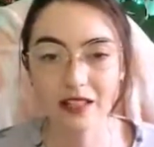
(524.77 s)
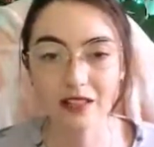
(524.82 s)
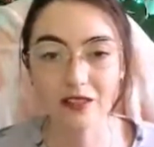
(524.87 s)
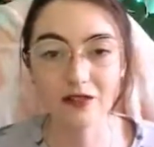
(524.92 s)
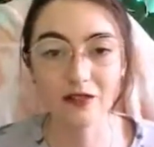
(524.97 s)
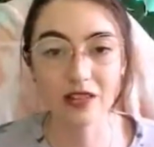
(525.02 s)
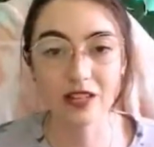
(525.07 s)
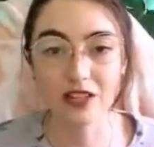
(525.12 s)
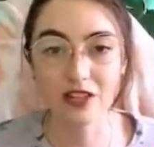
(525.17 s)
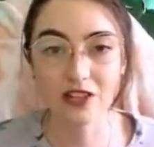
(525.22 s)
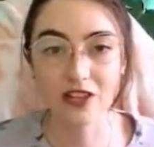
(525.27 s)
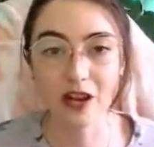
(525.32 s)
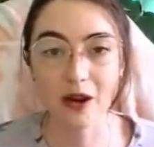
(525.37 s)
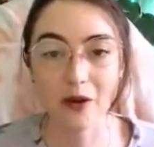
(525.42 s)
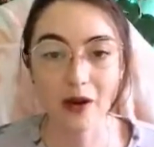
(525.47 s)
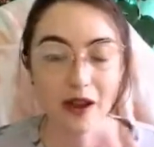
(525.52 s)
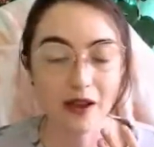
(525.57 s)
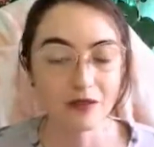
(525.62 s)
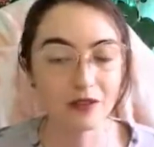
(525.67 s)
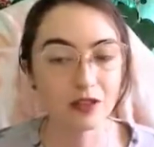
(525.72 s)
finished now,
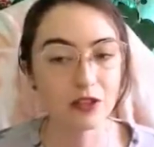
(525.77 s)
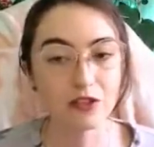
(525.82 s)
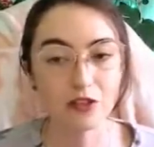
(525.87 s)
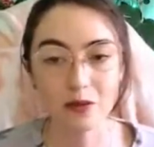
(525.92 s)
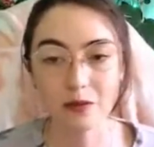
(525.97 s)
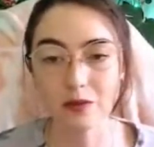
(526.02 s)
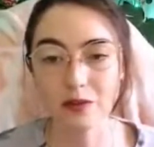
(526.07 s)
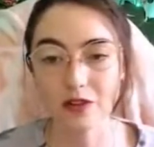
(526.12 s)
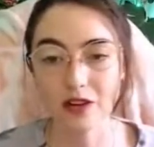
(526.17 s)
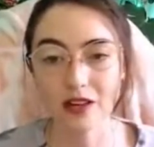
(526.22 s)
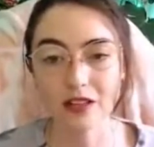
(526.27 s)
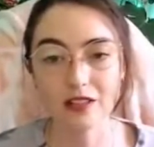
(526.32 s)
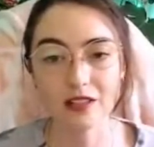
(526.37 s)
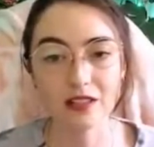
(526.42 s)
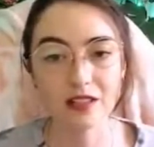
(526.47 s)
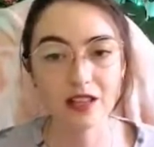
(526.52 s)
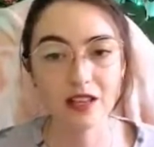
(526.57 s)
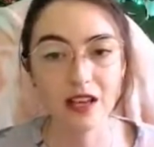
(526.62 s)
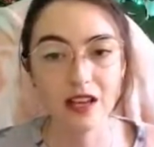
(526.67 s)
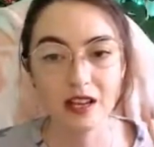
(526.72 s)
I have the dream
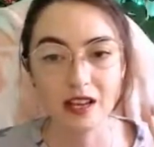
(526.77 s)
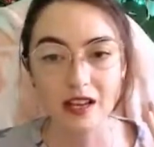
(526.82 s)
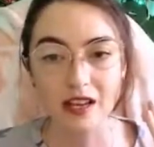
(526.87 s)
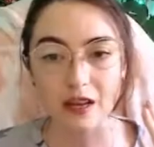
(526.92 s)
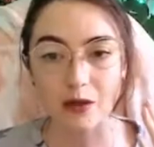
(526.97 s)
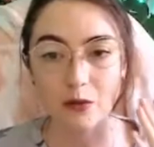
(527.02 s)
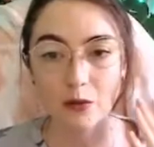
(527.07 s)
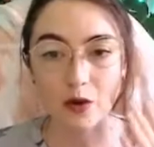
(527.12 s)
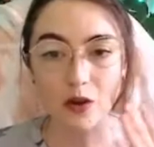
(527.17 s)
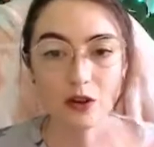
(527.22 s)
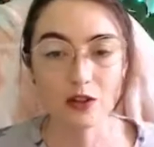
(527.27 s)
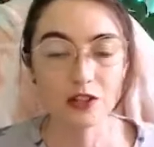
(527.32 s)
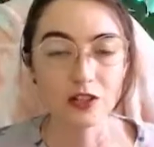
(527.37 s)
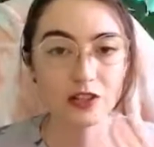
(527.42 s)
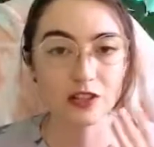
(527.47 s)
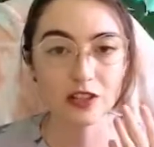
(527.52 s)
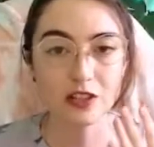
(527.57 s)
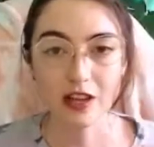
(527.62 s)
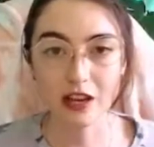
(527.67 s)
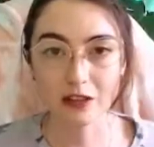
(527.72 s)
address, and we're on
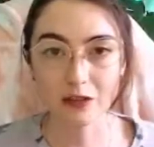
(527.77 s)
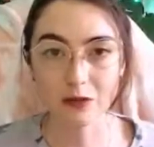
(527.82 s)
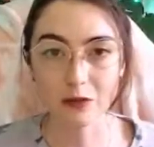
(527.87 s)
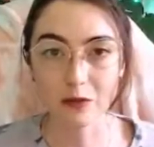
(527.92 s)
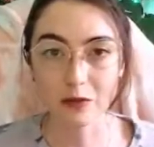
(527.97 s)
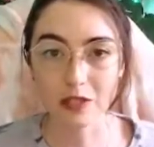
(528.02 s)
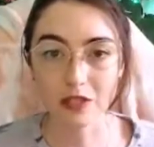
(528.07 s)
to the next one,